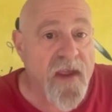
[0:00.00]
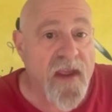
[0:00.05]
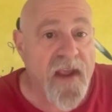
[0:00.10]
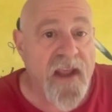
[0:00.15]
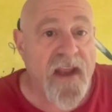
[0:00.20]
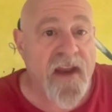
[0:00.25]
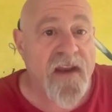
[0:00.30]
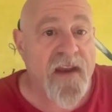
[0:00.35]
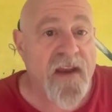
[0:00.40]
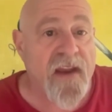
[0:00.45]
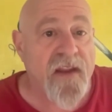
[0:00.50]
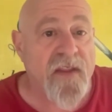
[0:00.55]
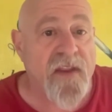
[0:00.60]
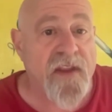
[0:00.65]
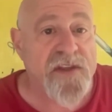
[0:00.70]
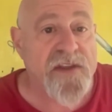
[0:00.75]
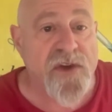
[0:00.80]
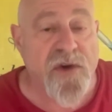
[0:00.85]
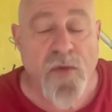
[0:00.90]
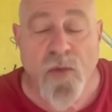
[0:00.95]
in
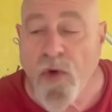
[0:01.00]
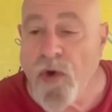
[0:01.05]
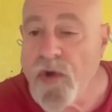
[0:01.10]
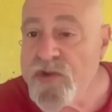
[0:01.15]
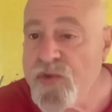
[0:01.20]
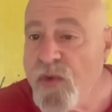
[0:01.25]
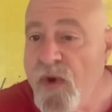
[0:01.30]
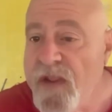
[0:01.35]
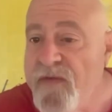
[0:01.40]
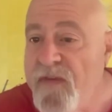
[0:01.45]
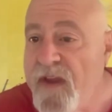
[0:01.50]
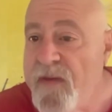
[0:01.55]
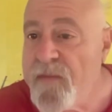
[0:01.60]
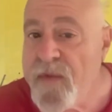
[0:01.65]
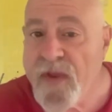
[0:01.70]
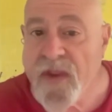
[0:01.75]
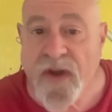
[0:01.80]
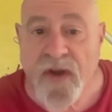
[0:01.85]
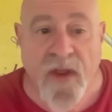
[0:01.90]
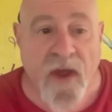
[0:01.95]
this new world, $25
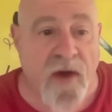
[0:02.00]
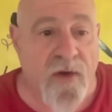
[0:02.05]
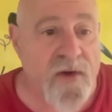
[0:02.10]
million,